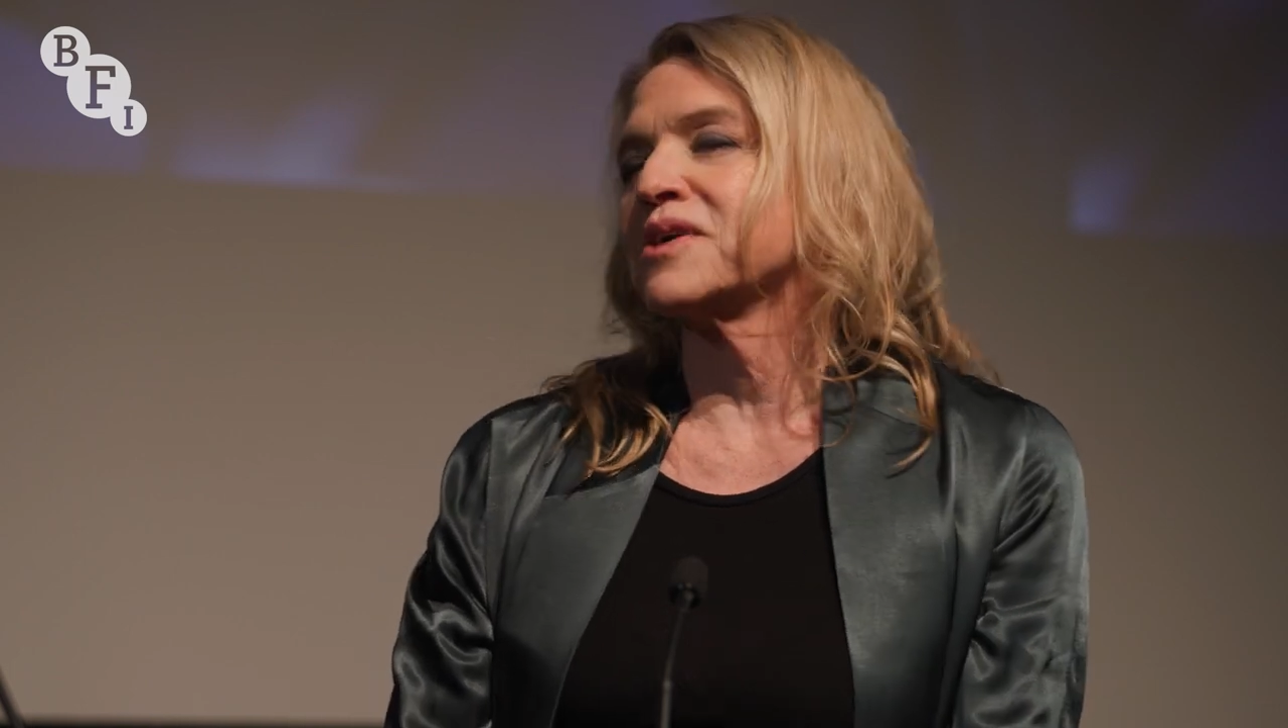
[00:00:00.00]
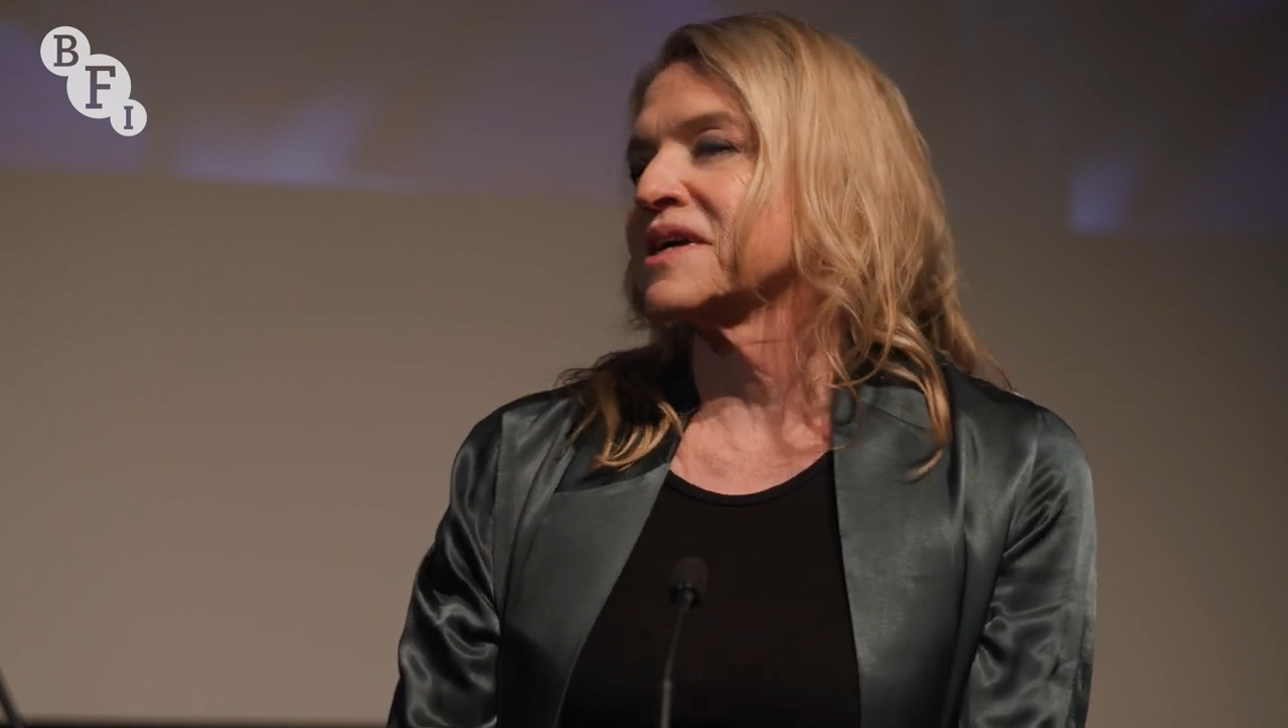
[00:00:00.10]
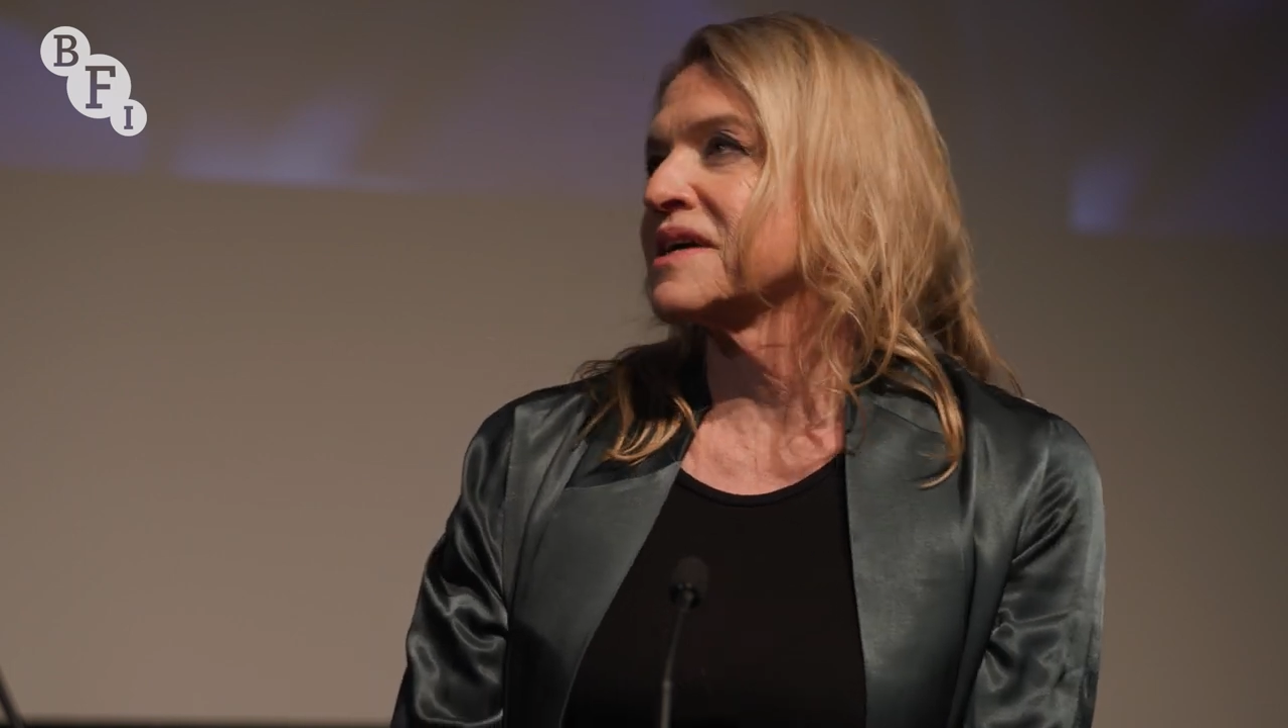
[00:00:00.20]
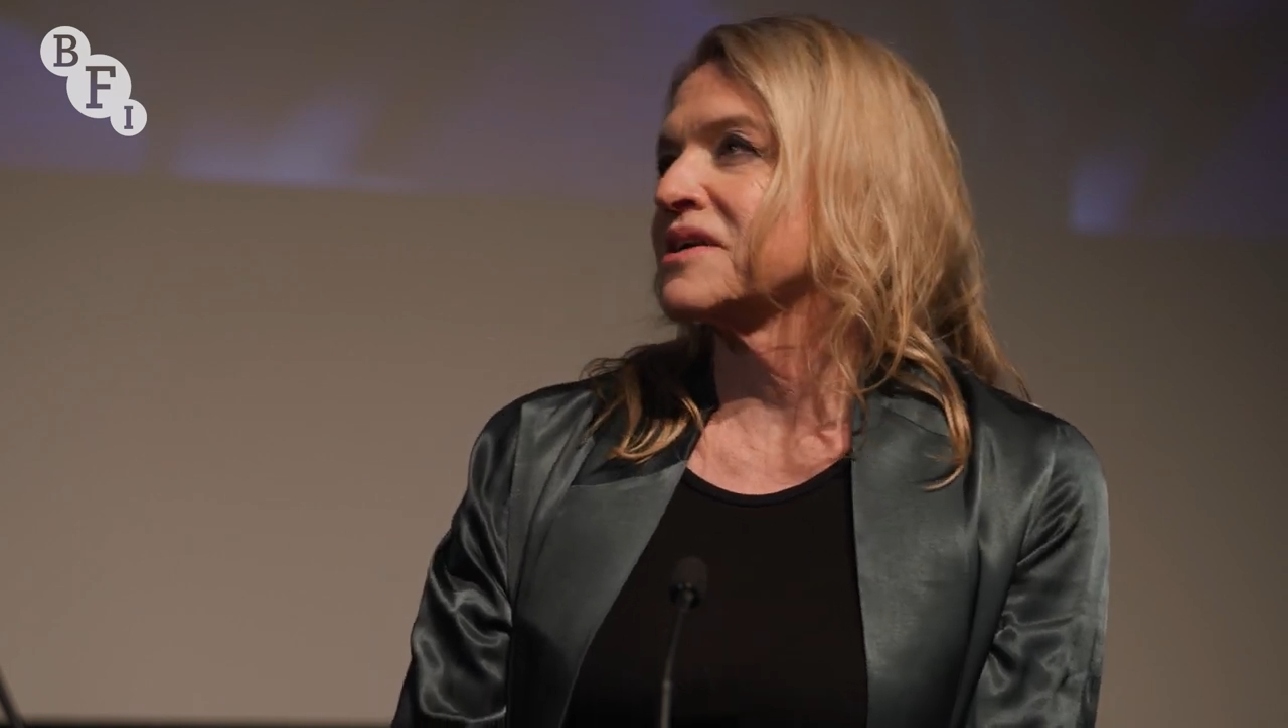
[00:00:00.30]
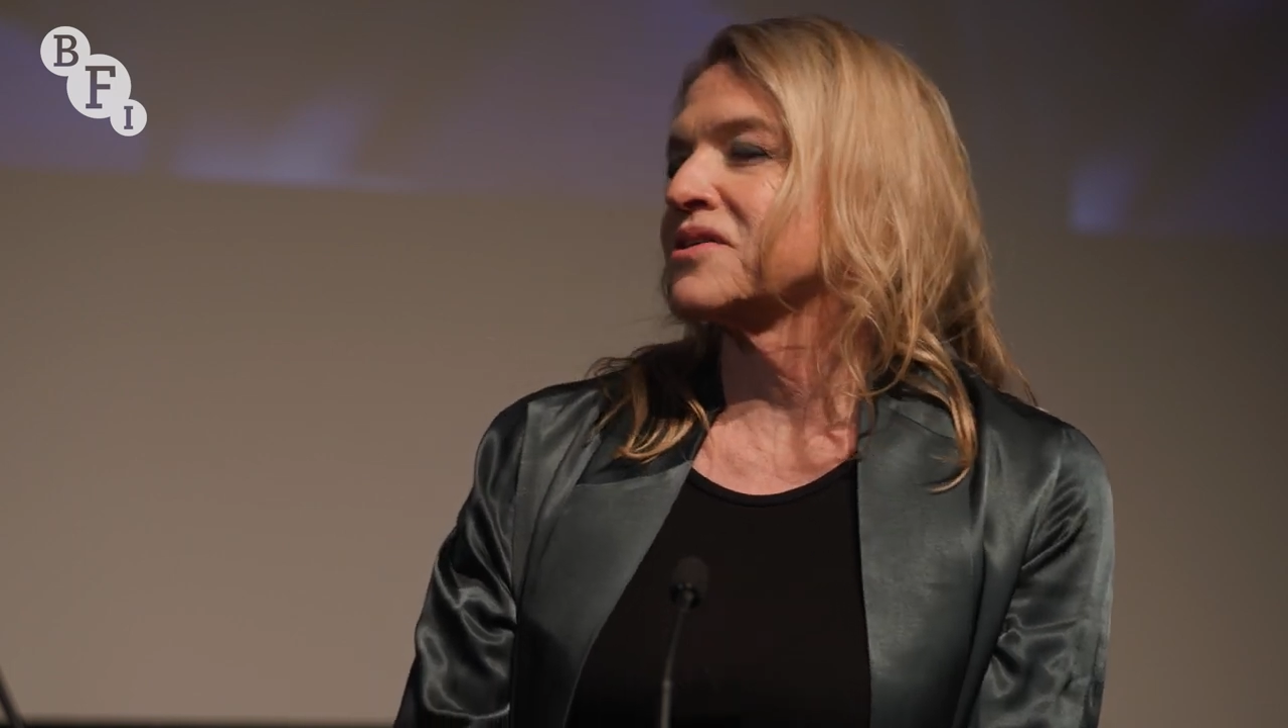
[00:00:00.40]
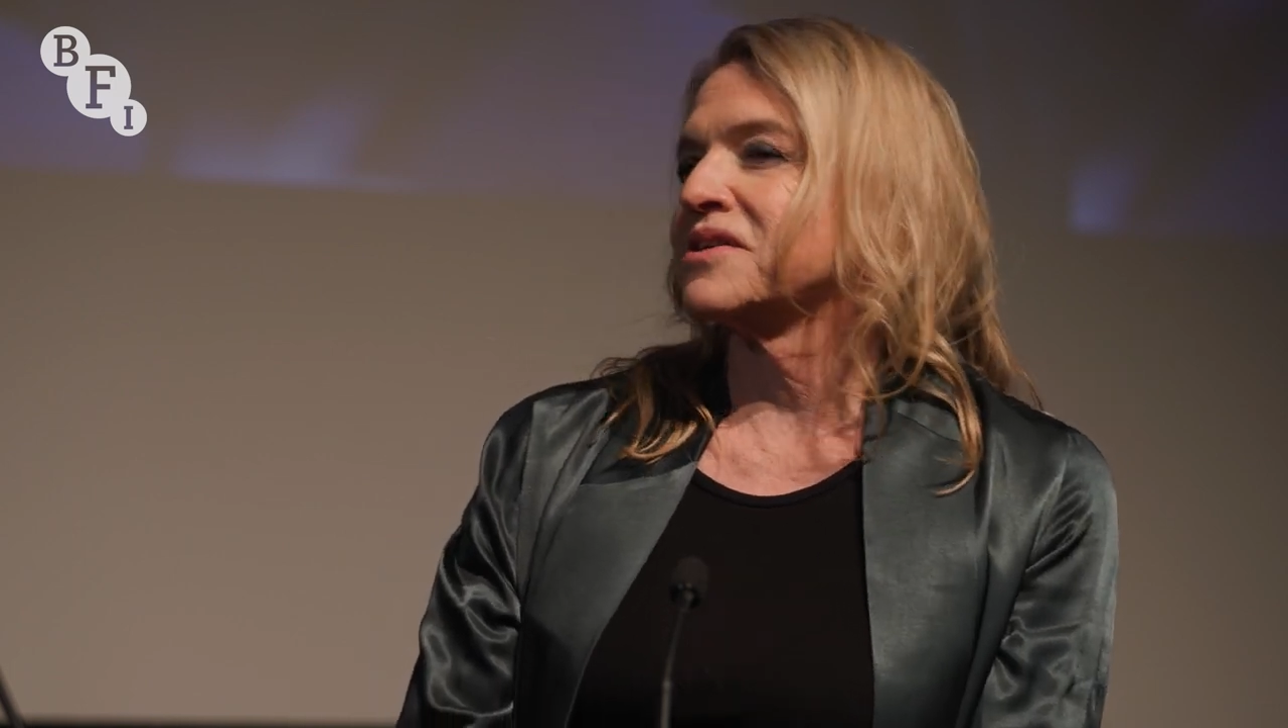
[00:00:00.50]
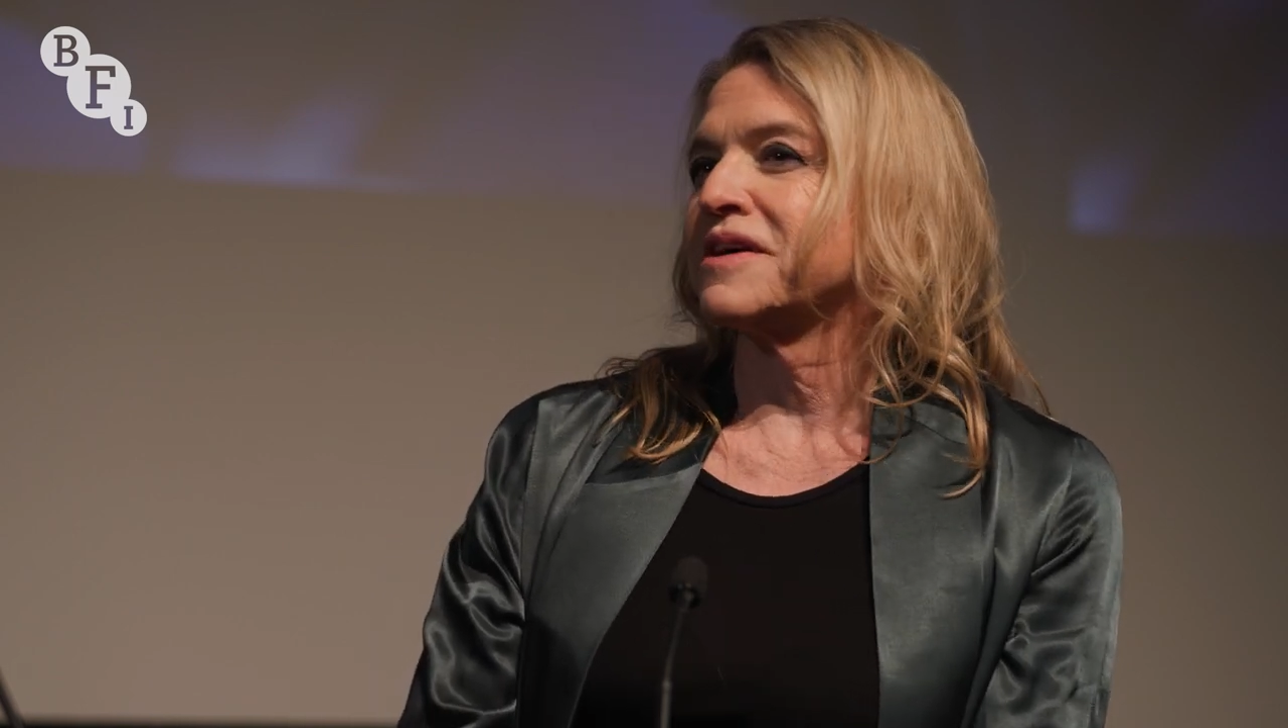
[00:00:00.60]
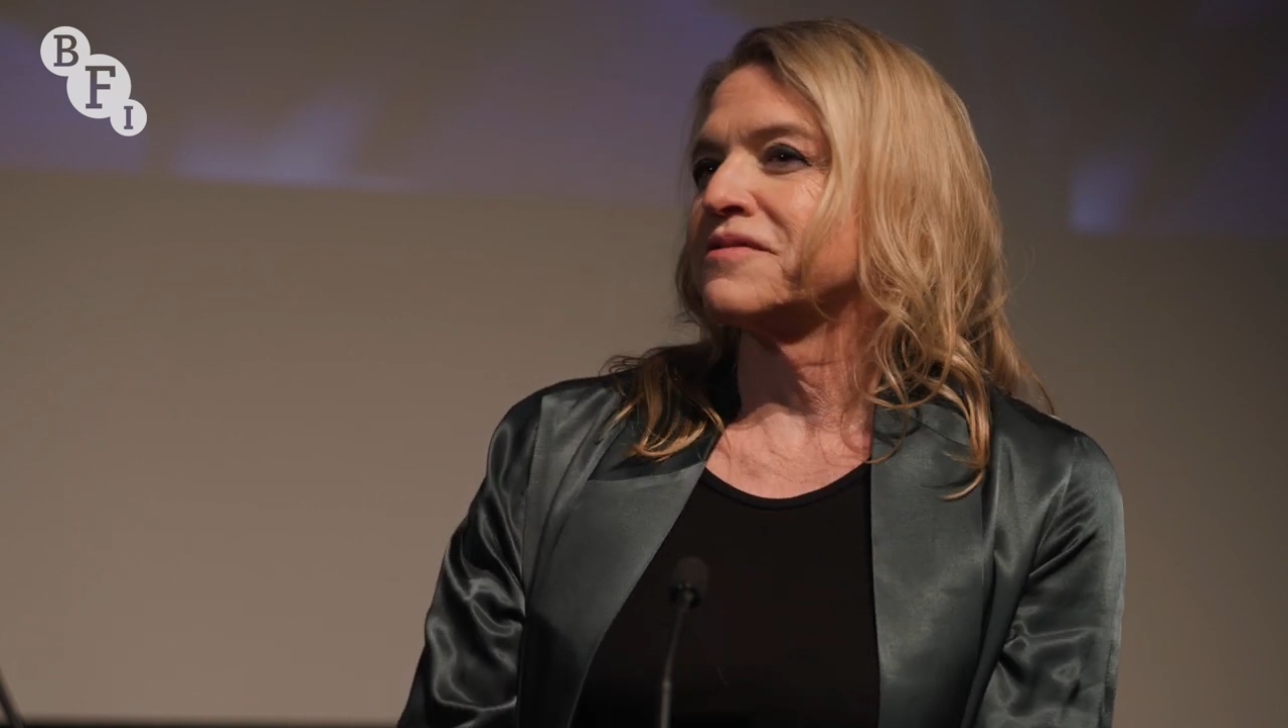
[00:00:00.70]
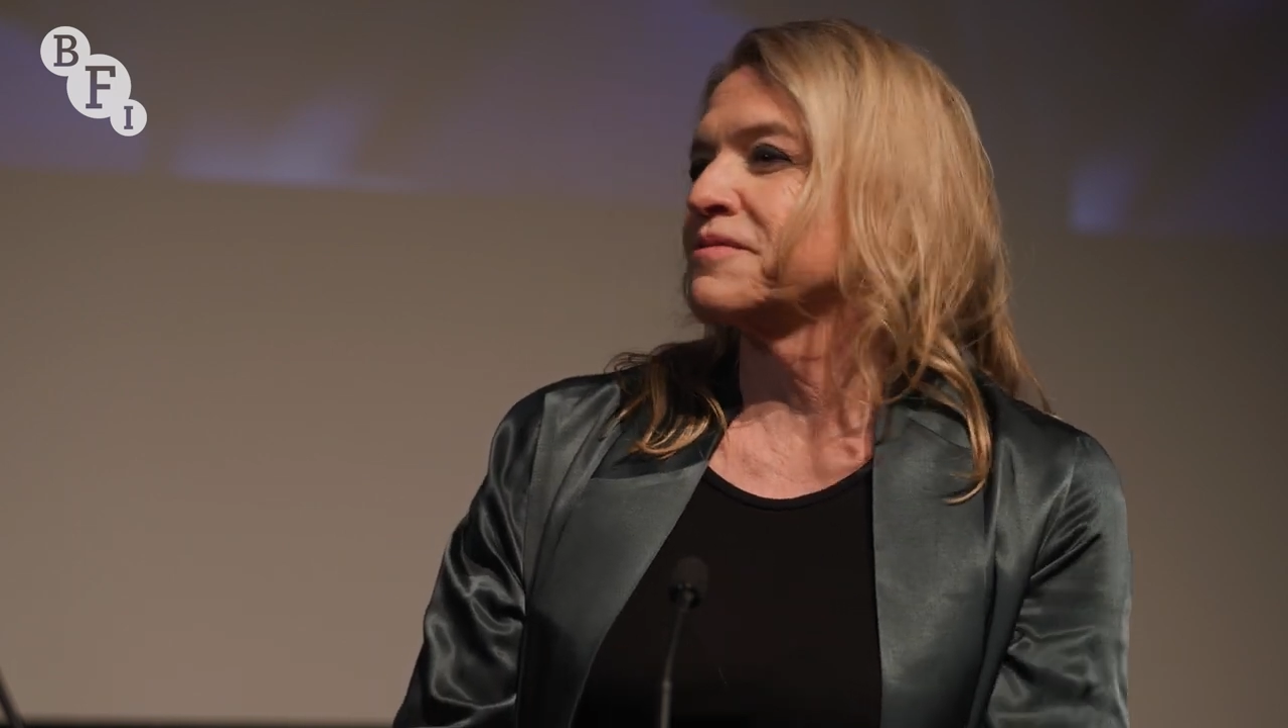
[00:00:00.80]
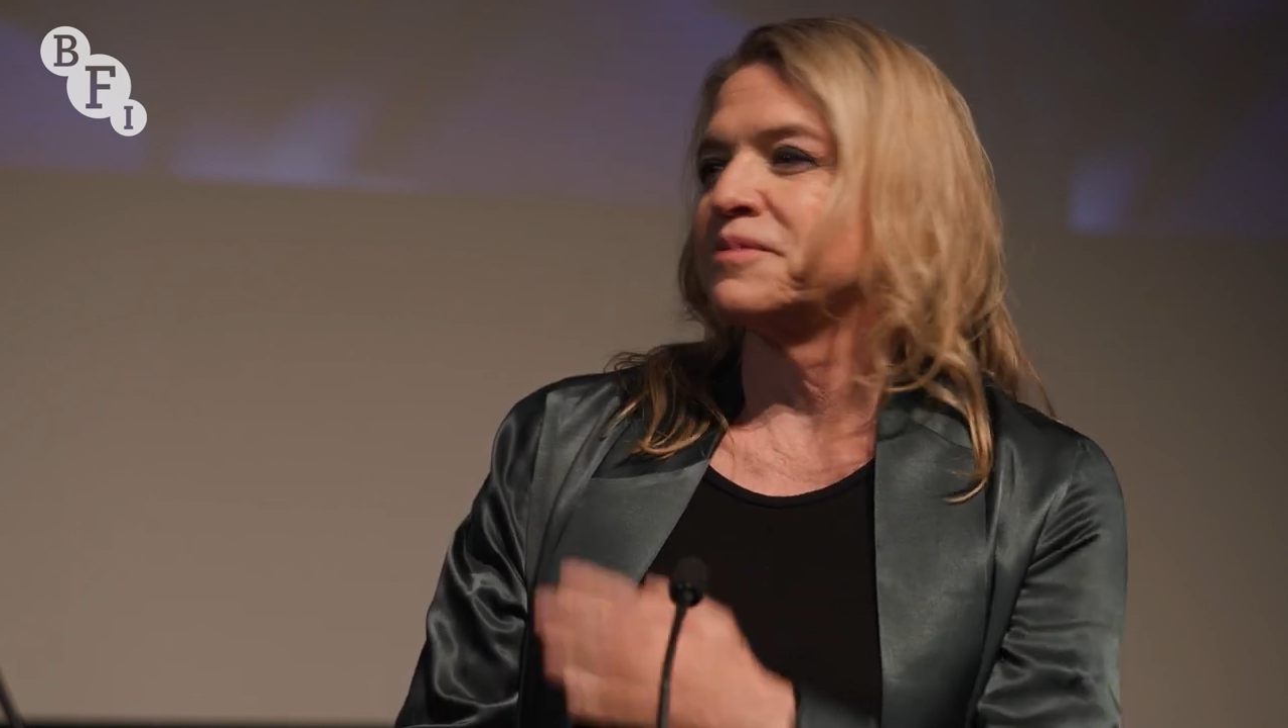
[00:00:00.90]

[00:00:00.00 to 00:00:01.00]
really could never